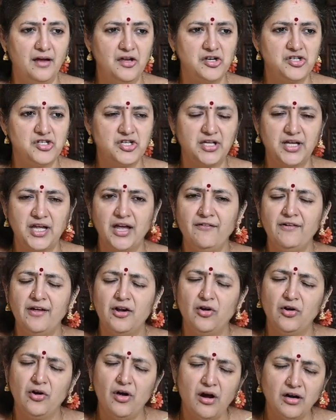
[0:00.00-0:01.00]
she gave a
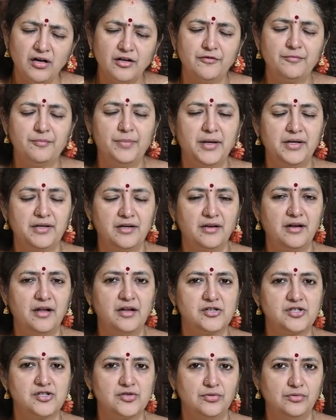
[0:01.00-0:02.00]
lot of
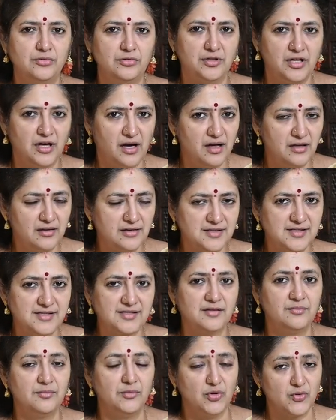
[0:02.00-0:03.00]
patronage to
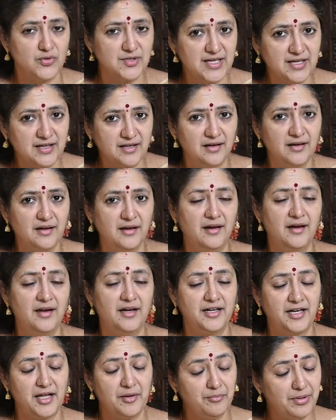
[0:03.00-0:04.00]
dance, music,
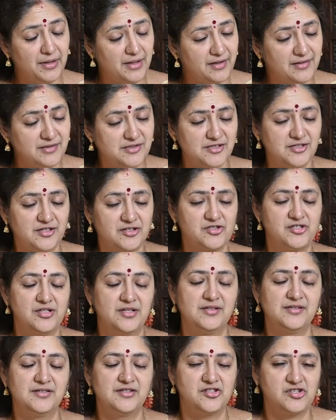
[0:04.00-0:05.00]
temple
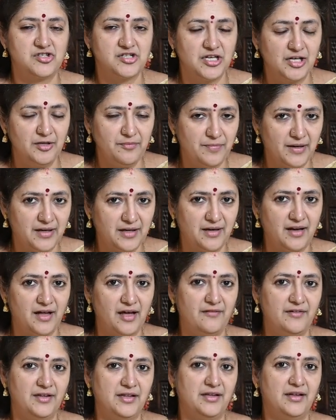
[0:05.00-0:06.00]
constructions,
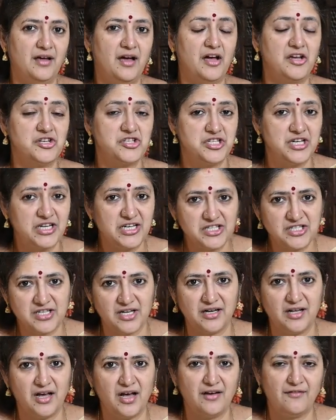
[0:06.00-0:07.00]
Shilpakala Vidya,
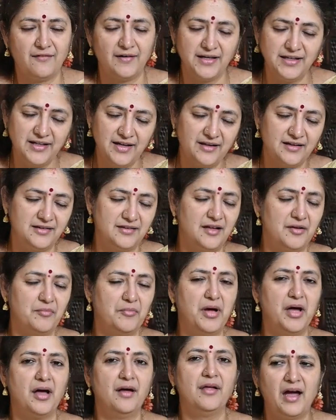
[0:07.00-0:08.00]
Shikshana, Vaidika
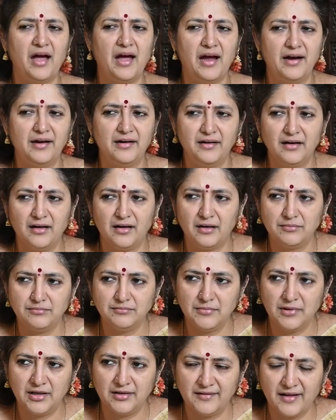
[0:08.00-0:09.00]
Dharma, and
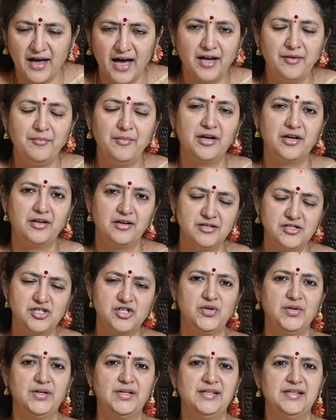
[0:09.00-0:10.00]
dharmic
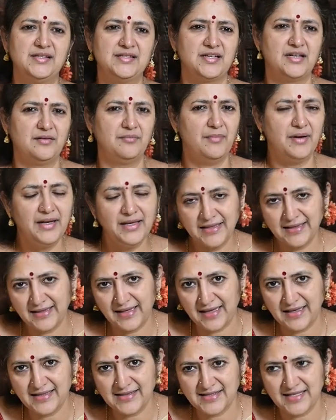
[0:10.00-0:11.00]
rituals and many
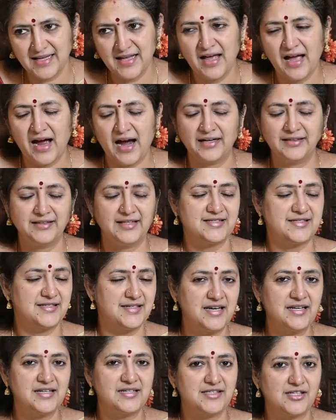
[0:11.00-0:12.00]
things. And the
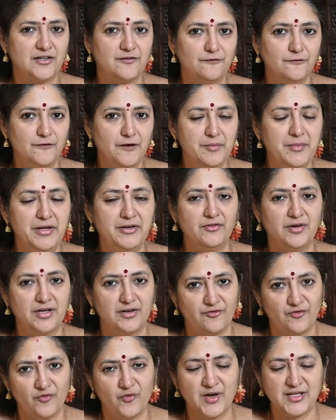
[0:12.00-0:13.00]
status of women
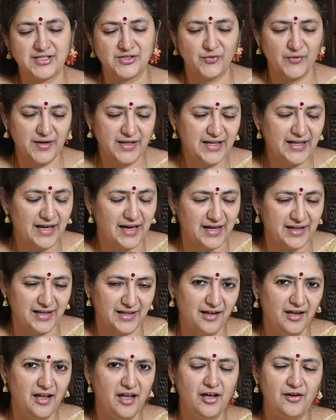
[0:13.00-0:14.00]
was very
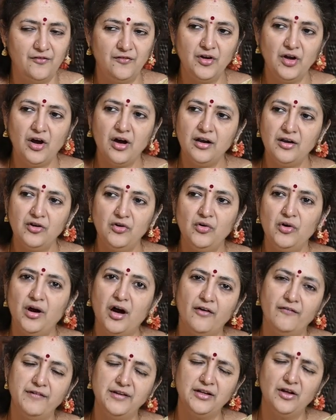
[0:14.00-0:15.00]
high. We all know
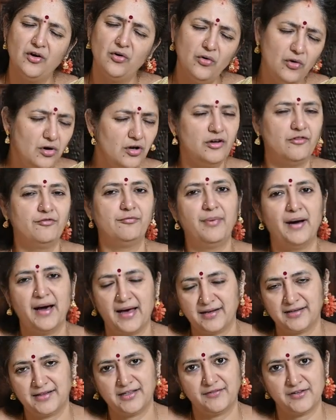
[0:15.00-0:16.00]
how in the whole of
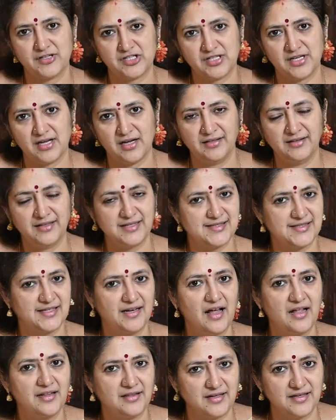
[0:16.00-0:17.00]
Bharatavarsha, in the
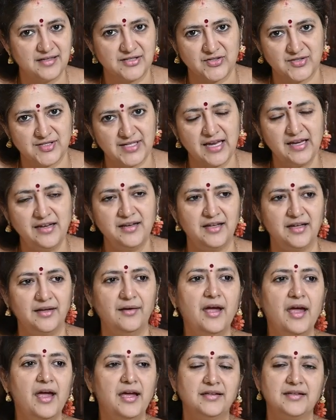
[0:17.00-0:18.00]
Sanatana
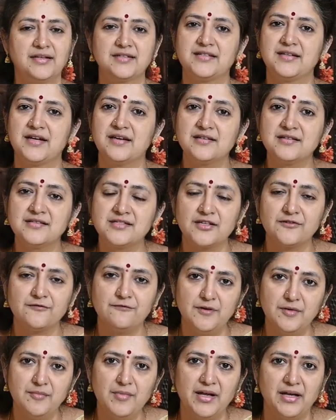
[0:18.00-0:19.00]
society, the status
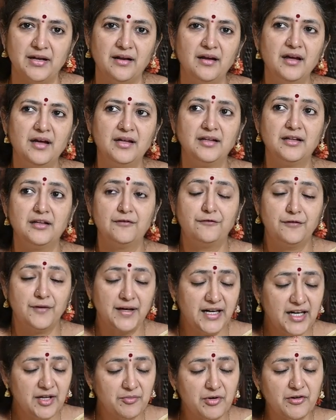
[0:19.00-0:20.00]
of women, the
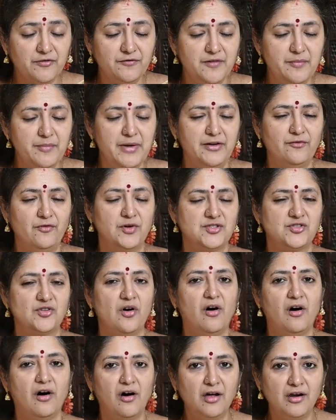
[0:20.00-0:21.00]
freedom of women was
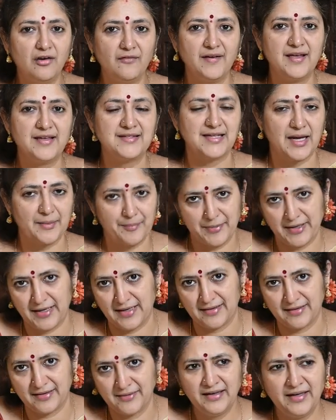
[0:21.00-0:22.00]
always
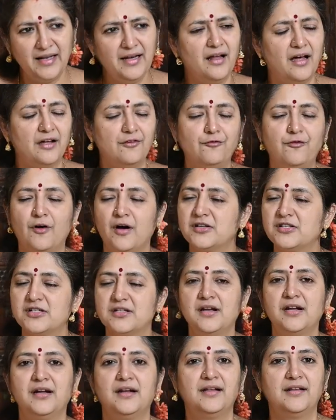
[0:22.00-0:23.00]
upheld. Till
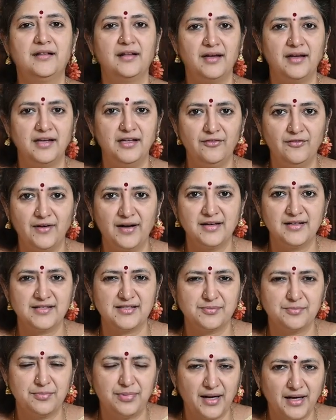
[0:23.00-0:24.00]
unfortunately the
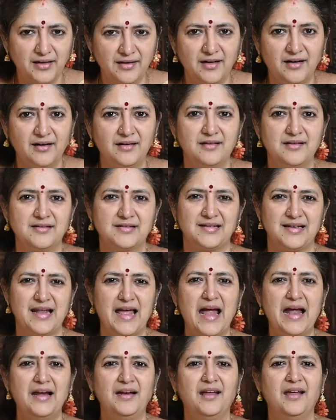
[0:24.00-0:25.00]
invaders plundered this
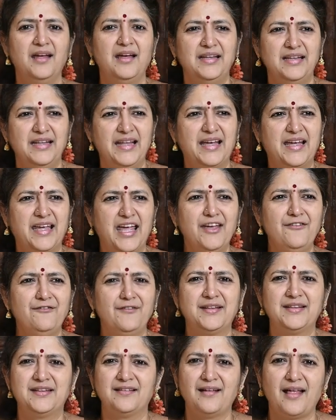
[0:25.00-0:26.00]
land, they came
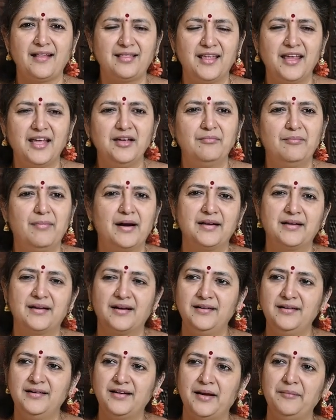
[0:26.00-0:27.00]
with nothing but
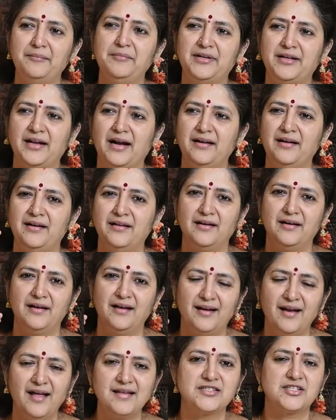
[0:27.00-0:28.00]
contempt and
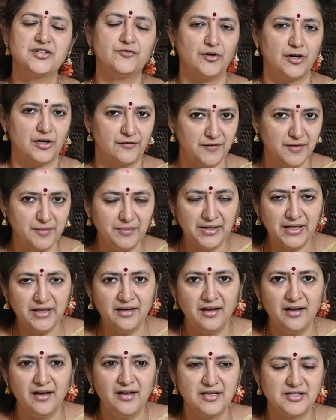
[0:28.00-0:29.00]
lust for
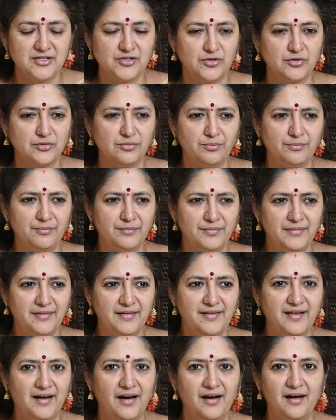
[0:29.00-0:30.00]
women. So
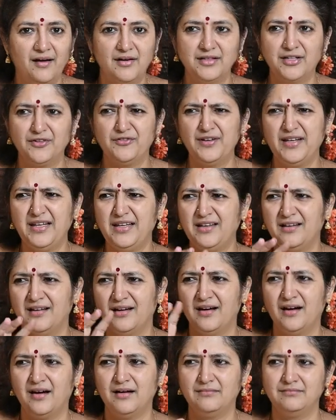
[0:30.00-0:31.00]
the very
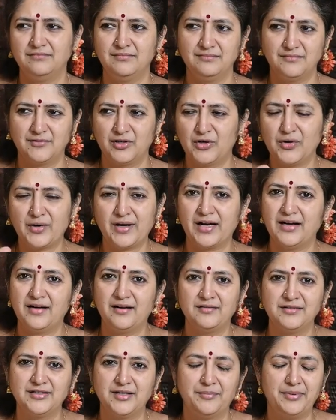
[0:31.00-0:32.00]
crooked,
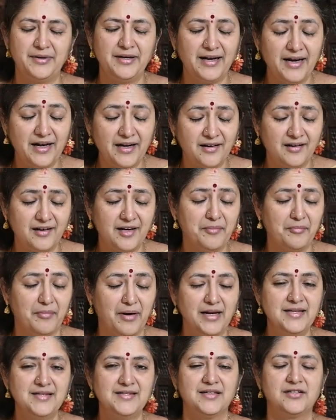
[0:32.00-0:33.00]
the predatory
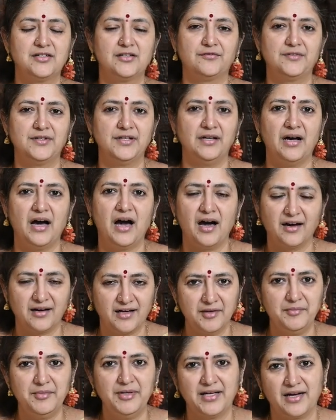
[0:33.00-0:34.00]
mindset of the
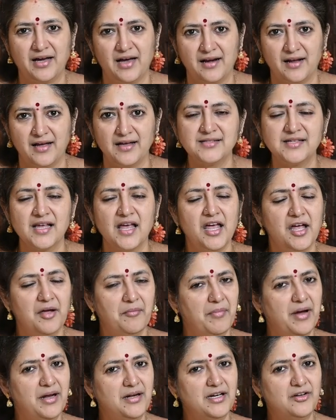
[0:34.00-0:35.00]
Akramanakaras
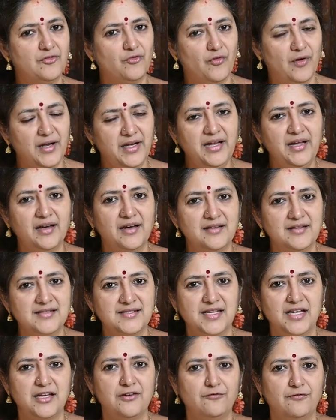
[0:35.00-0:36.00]
made it very
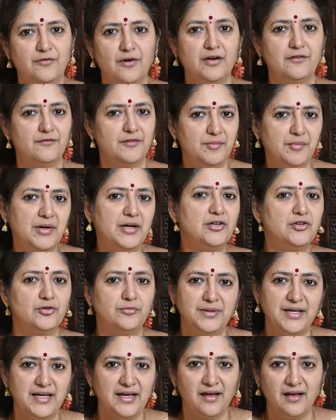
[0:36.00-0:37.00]
unsafe for women to
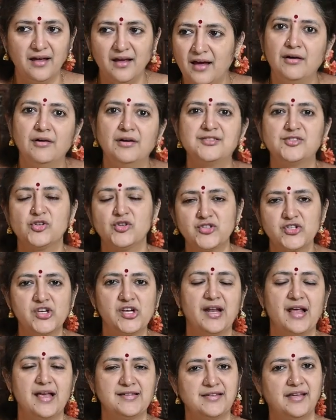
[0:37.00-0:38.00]
be
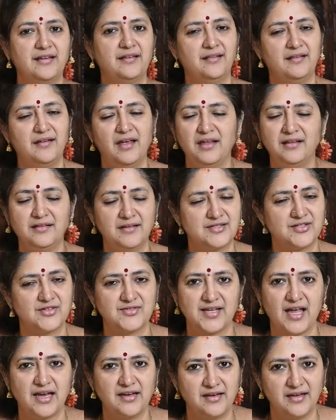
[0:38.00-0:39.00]
socializing in the
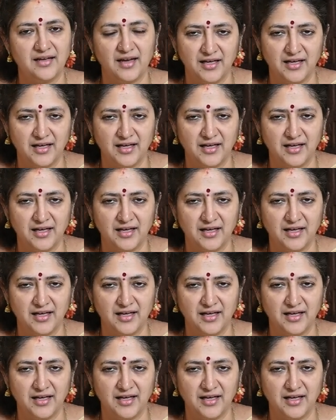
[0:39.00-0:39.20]
society